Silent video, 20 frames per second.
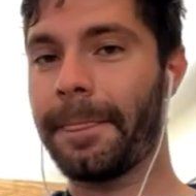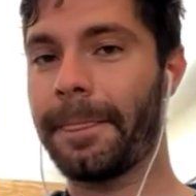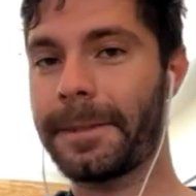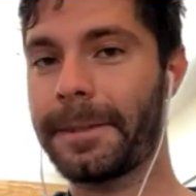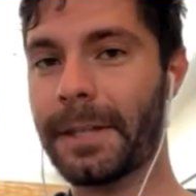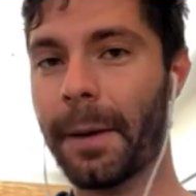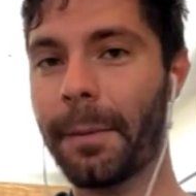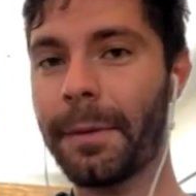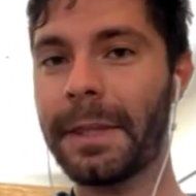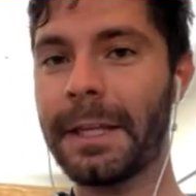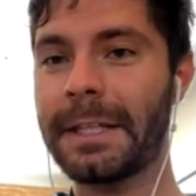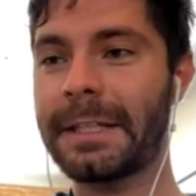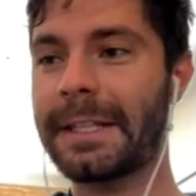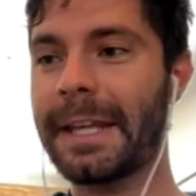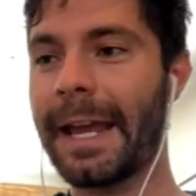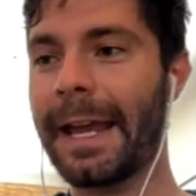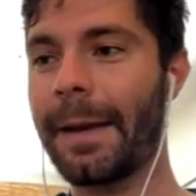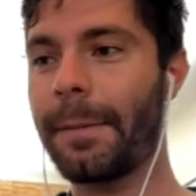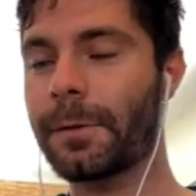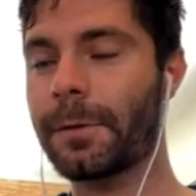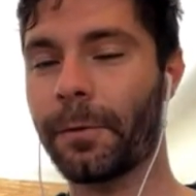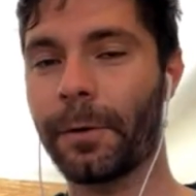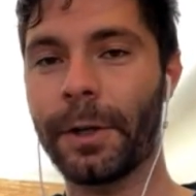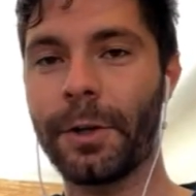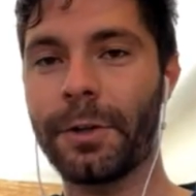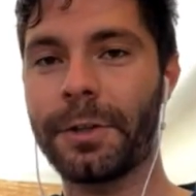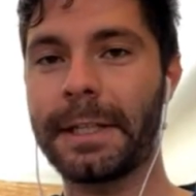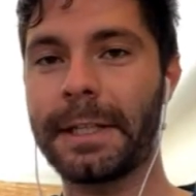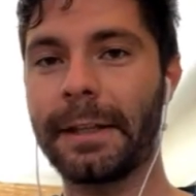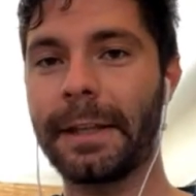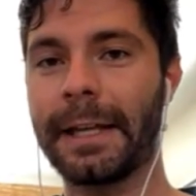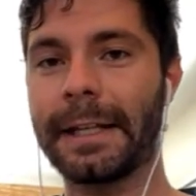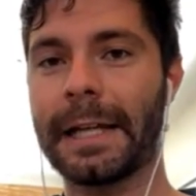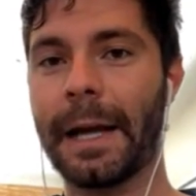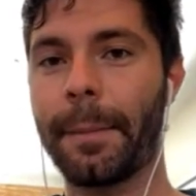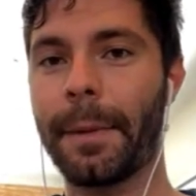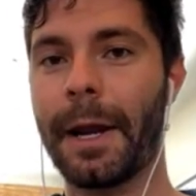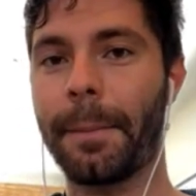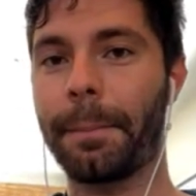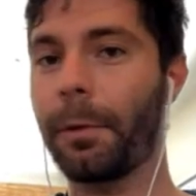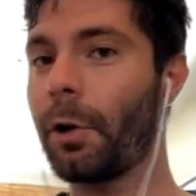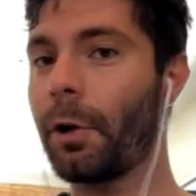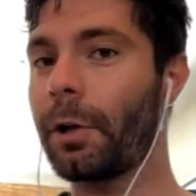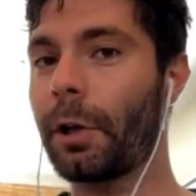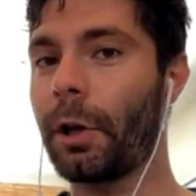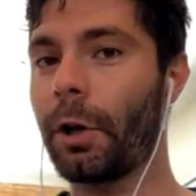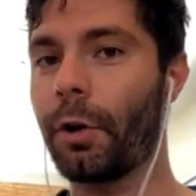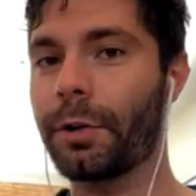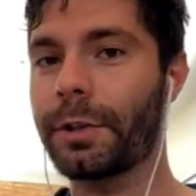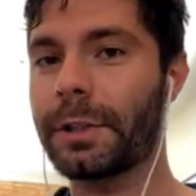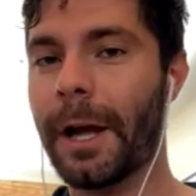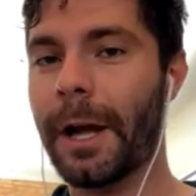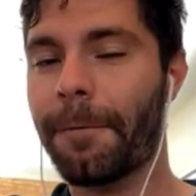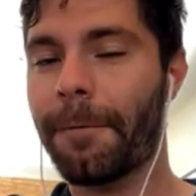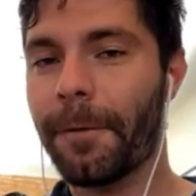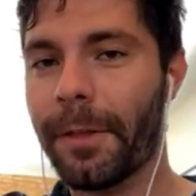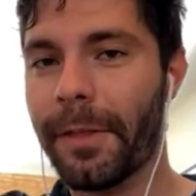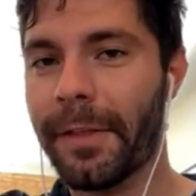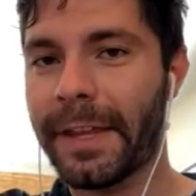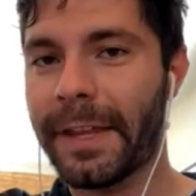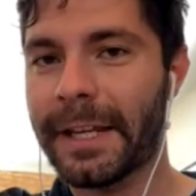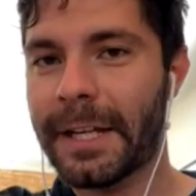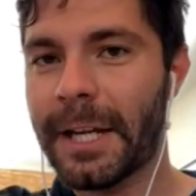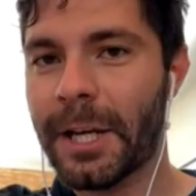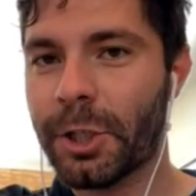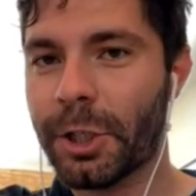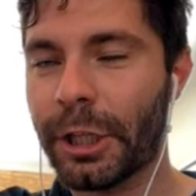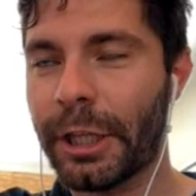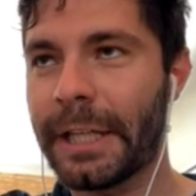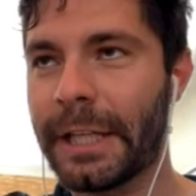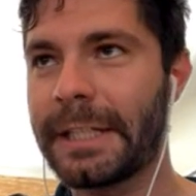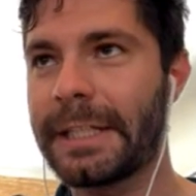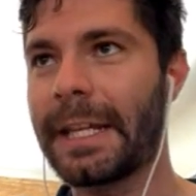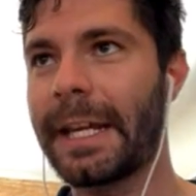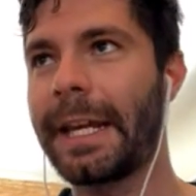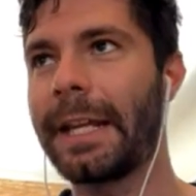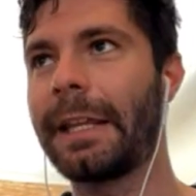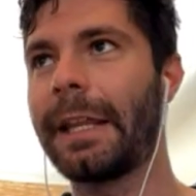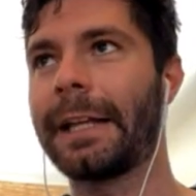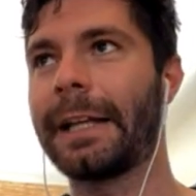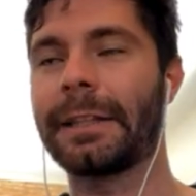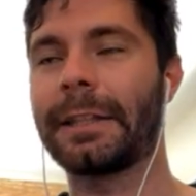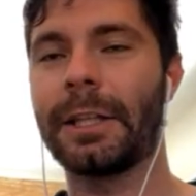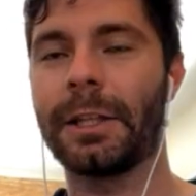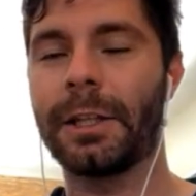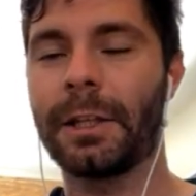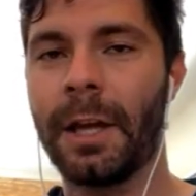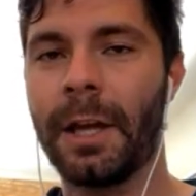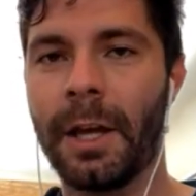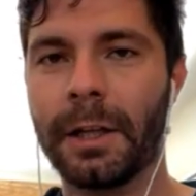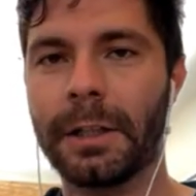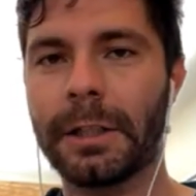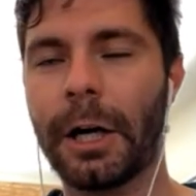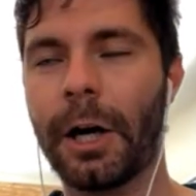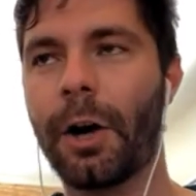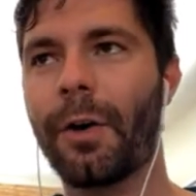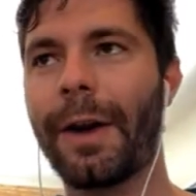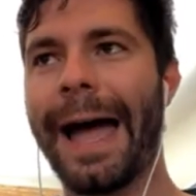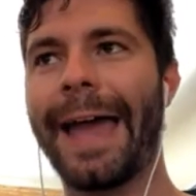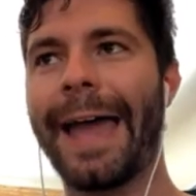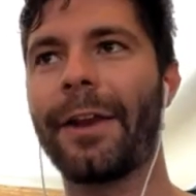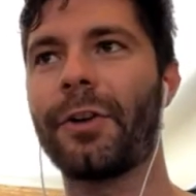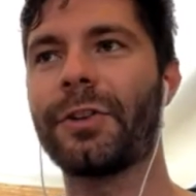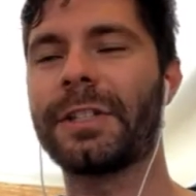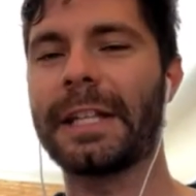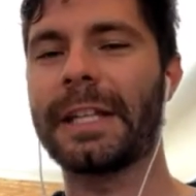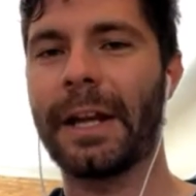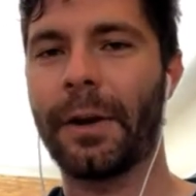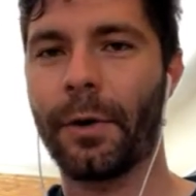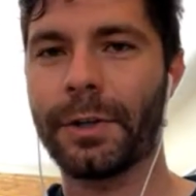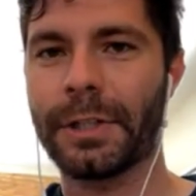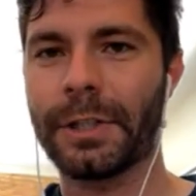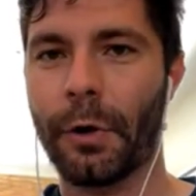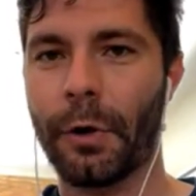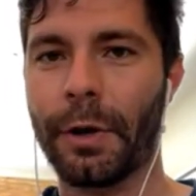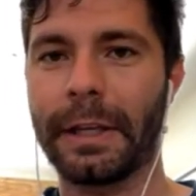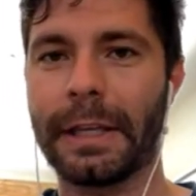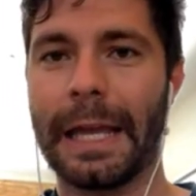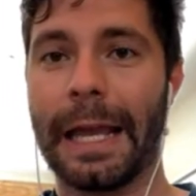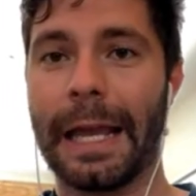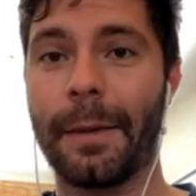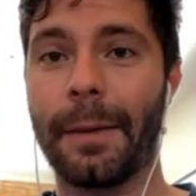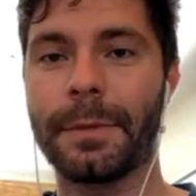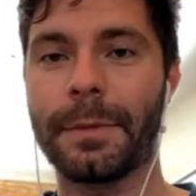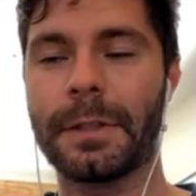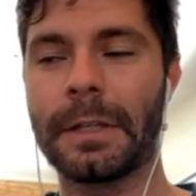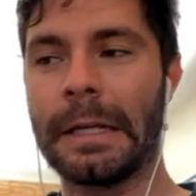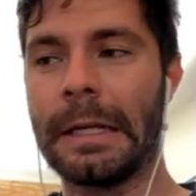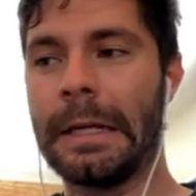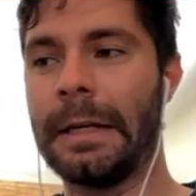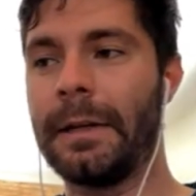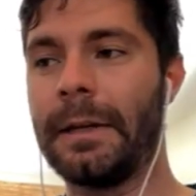some of these games for UCLA coming up look a little tougher than they initially did, like the Colorados, the Arizona games.